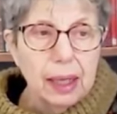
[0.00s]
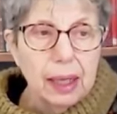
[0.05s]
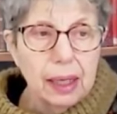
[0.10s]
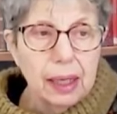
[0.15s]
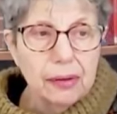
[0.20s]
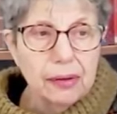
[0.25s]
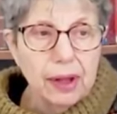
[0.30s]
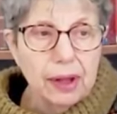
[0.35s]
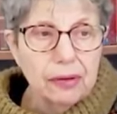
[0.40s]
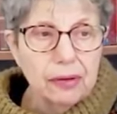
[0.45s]

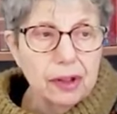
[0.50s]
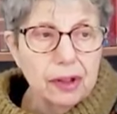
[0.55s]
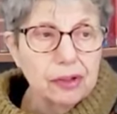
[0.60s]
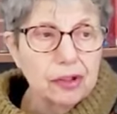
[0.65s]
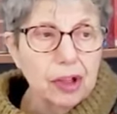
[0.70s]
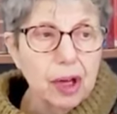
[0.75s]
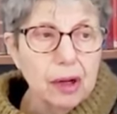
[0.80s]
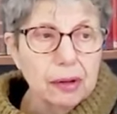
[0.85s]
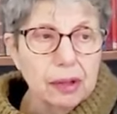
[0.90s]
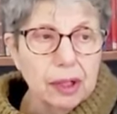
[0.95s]
than the
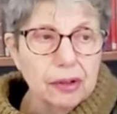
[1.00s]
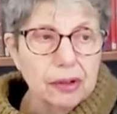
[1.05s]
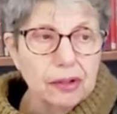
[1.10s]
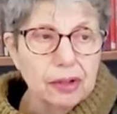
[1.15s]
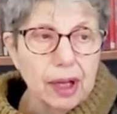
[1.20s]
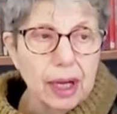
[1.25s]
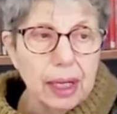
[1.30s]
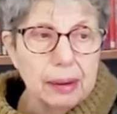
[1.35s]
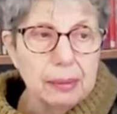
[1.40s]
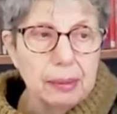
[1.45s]
target
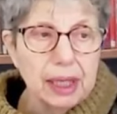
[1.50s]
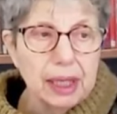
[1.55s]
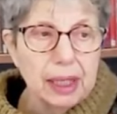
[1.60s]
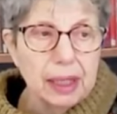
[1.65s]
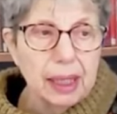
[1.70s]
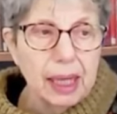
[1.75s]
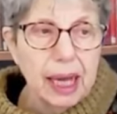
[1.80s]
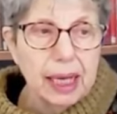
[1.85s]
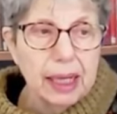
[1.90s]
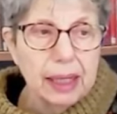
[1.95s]
time
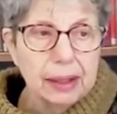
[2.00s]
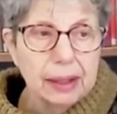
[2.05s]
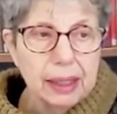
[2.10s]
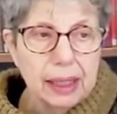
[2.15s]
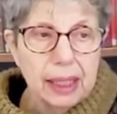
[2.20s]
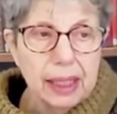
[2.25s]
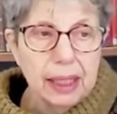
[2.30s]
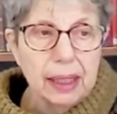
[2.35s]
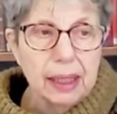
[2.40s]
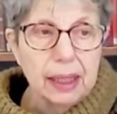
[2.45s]
in
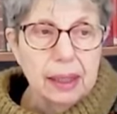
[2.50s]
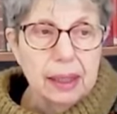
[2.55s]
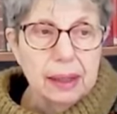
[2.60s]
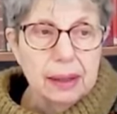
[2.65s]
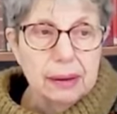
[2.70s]
A&E,